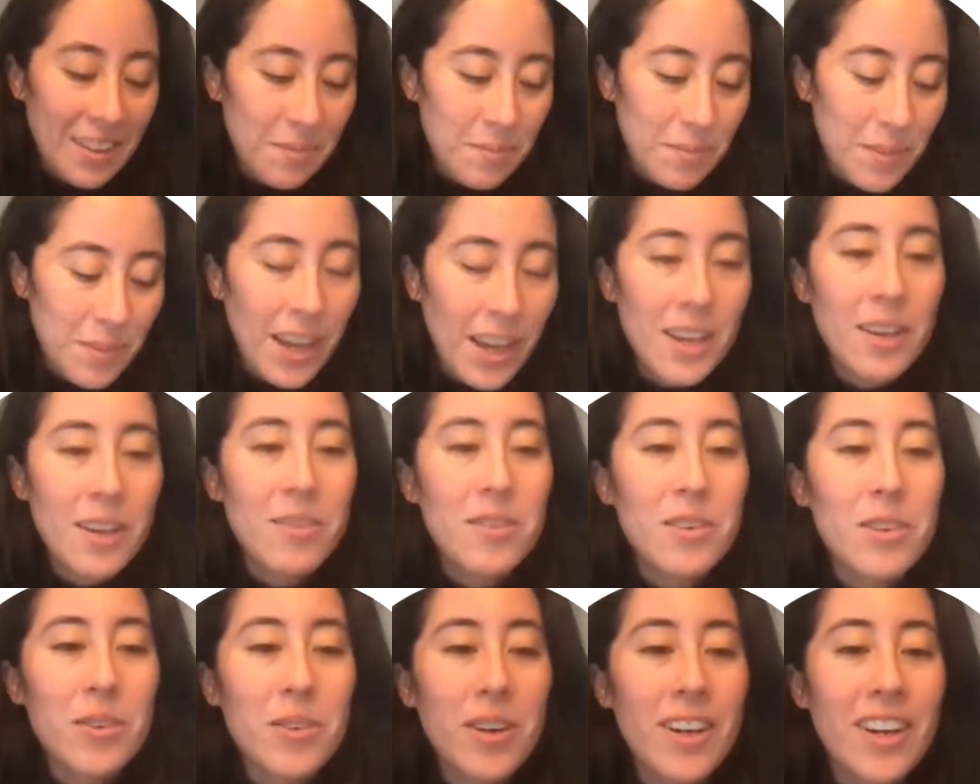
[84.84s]
Hi
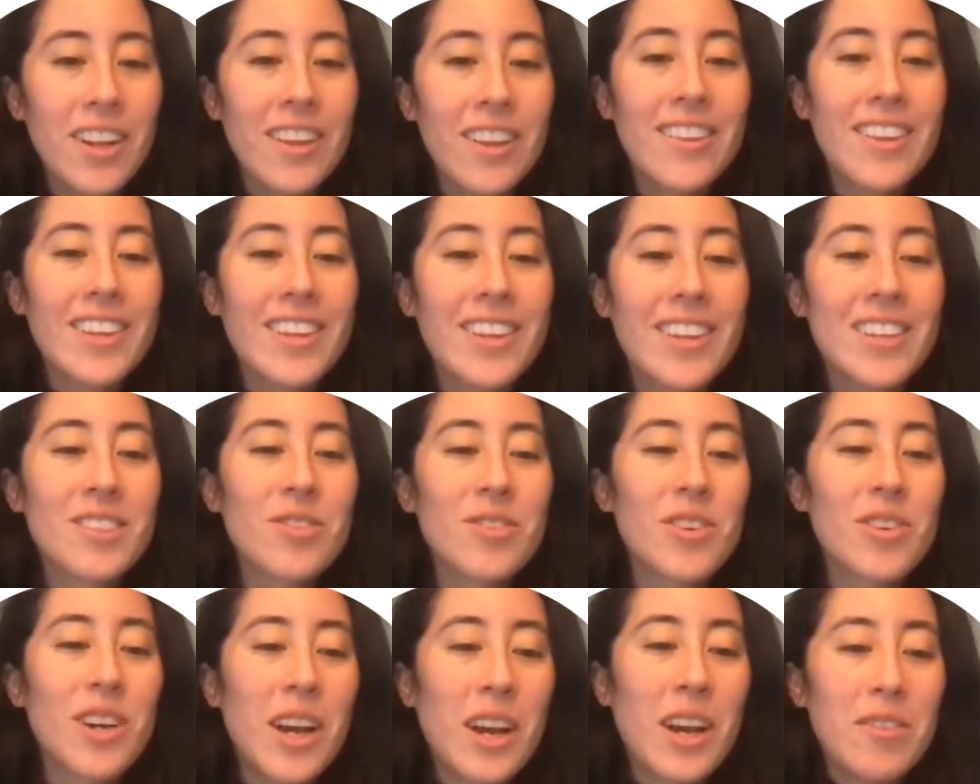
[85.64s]
everyone, and thanks
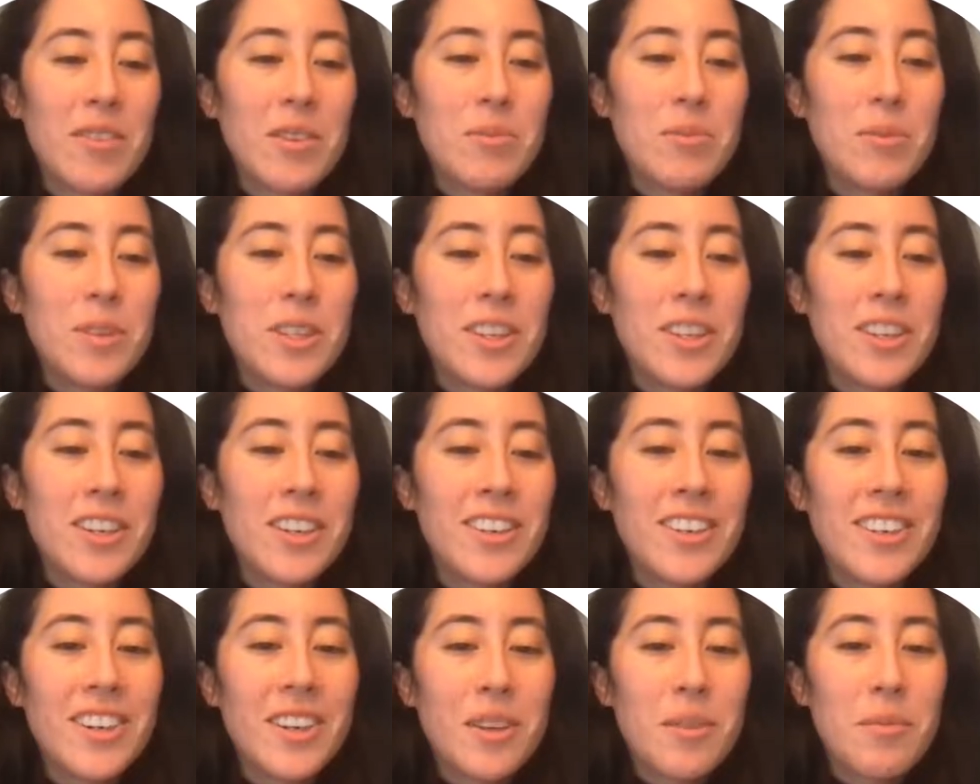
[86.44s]
for having me
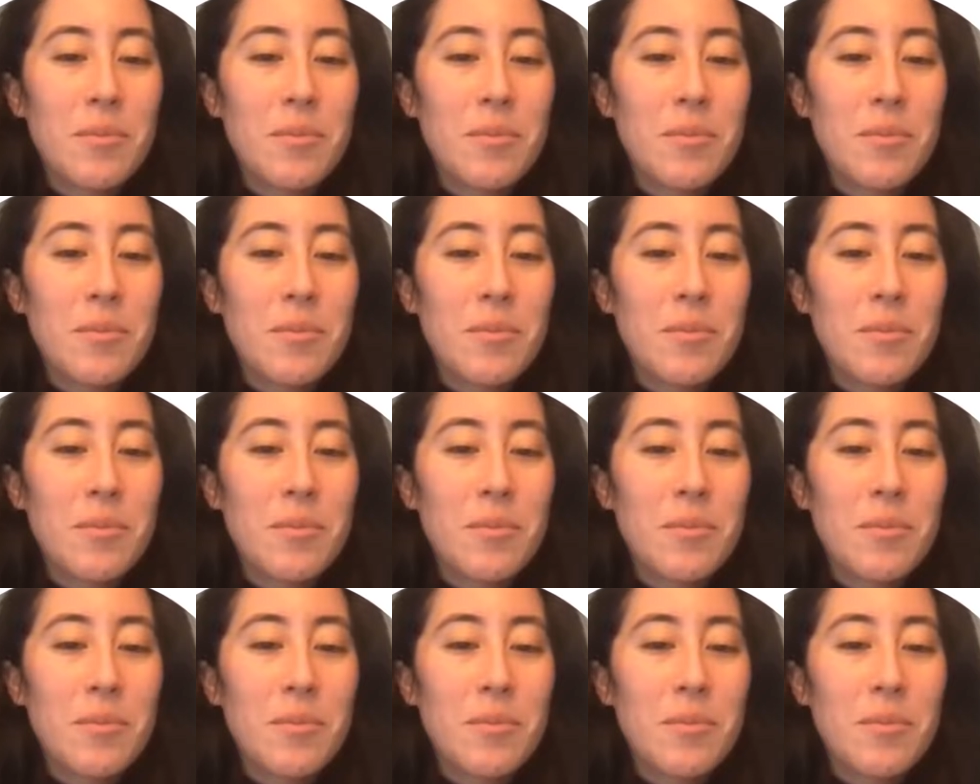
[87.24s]
here.